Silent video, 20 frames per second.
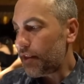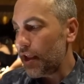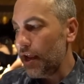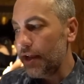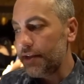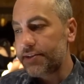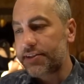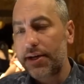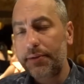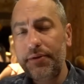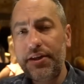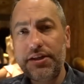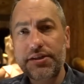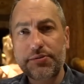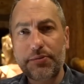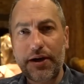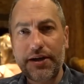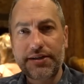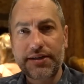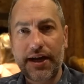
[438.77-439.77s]
And some of these
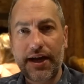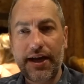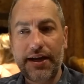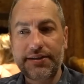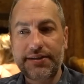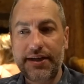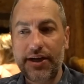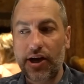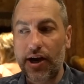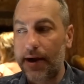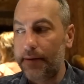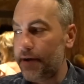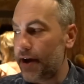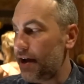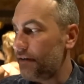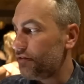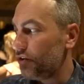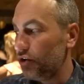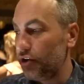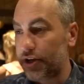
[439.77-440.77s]
Mai Tais here, I'm gonna
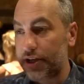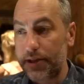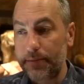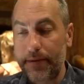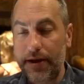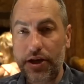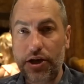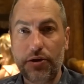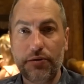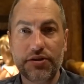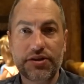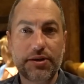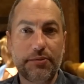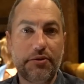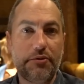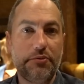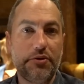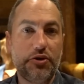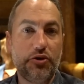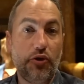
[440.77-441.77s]
have to look at the menu. Some
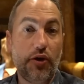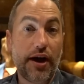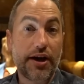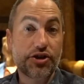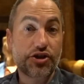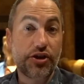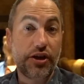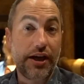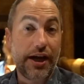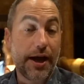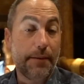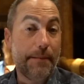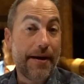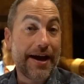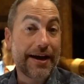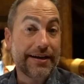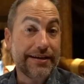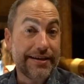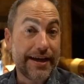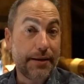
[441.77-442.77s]
of them do actually a
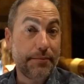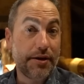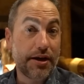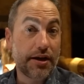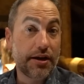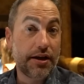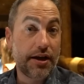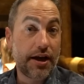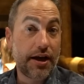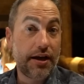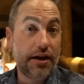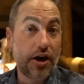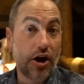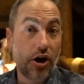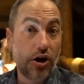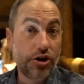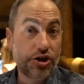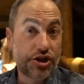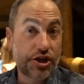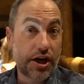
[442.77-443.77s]
macadamia nut
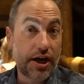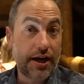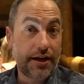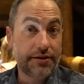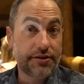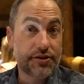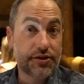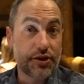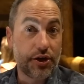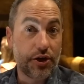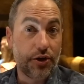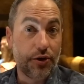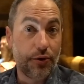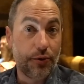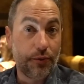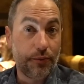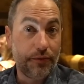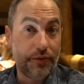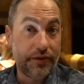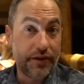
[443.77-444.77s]
orgeat, so
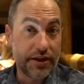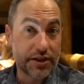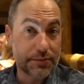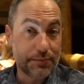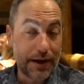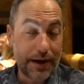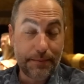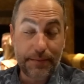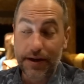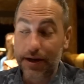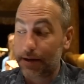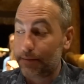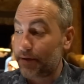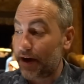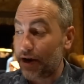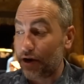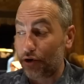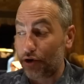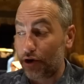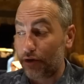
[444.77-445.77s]
this might be it.
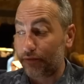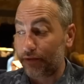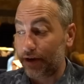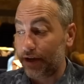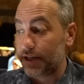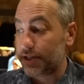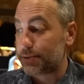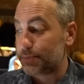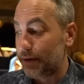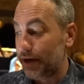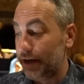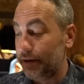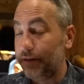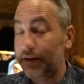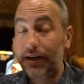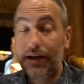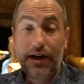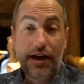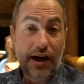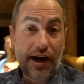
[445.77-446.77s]
I don't know if it is, but
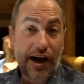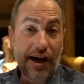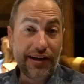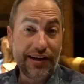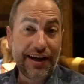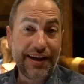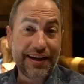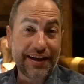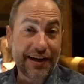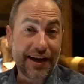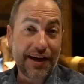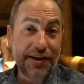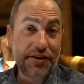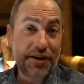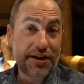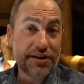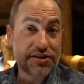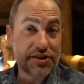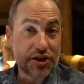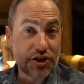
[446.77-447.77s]
I like it. I
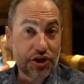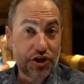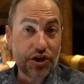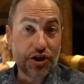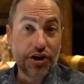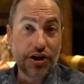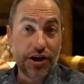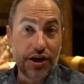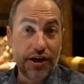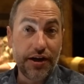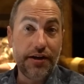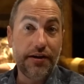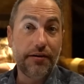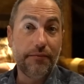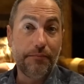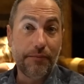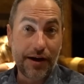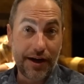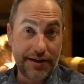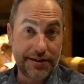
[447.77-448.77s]
think it's a good
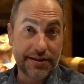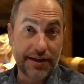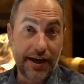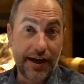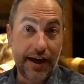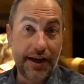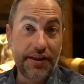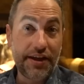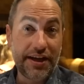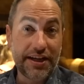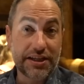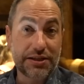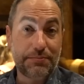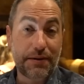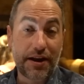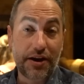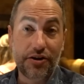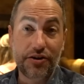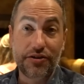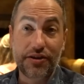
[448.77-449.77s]
Mai Tai. I think it's
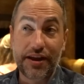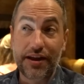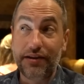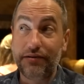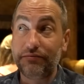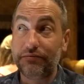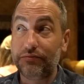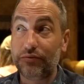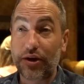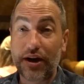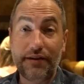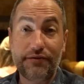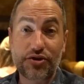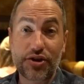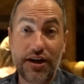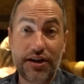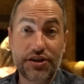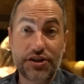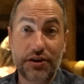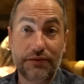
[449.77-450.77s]
better than what I've
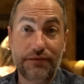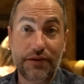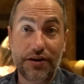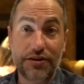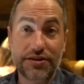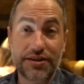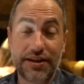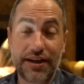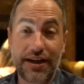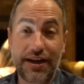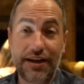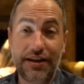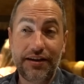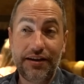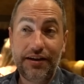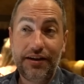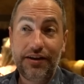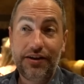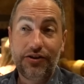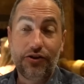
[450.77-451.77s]
tried so far today,
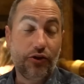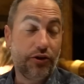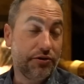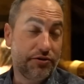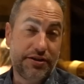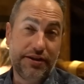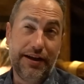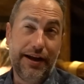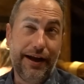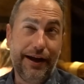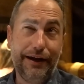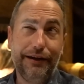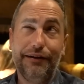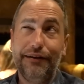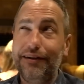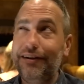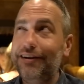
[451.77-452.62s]
or today.